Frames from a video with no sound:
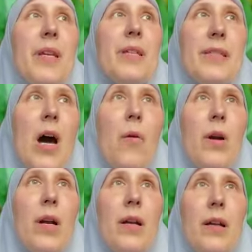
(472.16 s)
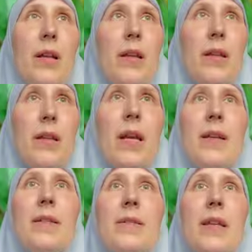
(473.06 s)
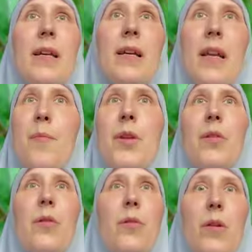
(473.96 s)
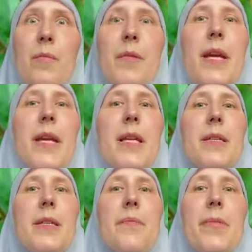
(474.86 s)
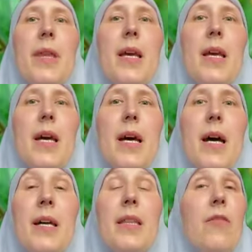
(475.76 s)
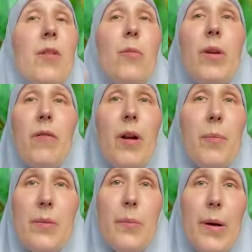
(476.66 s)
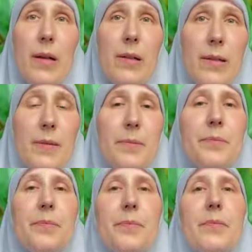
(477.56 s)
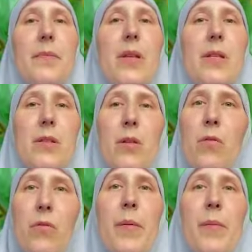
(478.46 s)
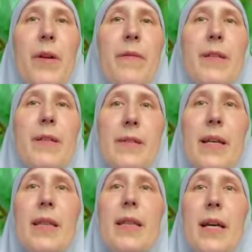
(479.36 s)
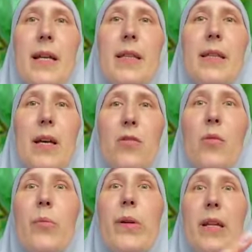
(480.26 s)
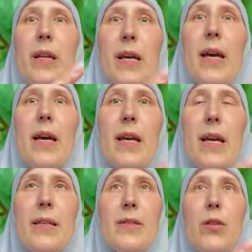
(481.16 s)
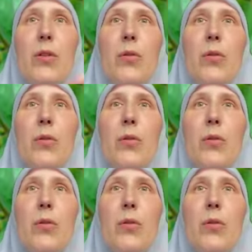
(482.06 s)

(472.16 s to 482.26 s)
sour things like lemon or lemonade. There will be rapid pulse. So remember, we said that atropine is